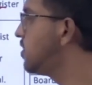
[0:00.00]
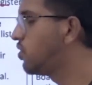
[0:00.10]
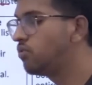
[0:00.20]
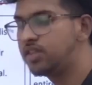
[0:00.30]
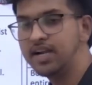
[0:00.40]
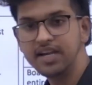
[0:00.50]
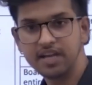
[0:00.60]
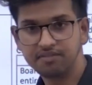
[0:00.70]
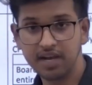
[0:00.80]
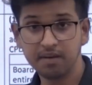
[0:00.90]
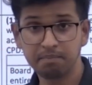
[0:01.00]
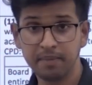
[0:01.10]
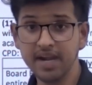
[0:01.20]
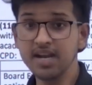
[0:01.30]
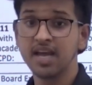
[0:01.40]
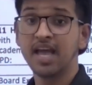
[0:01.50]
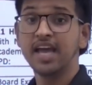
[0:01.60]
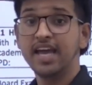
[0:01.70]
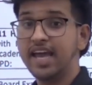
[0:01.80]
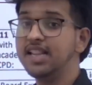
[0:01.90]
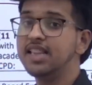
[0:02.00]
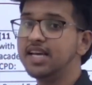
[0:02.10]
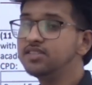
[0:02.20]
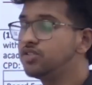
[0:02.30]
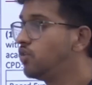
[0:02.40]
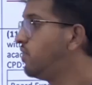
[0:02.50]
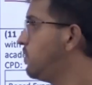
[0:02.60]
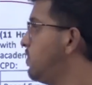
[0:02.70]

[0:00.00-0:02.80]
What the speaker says: growth and development, in this you will be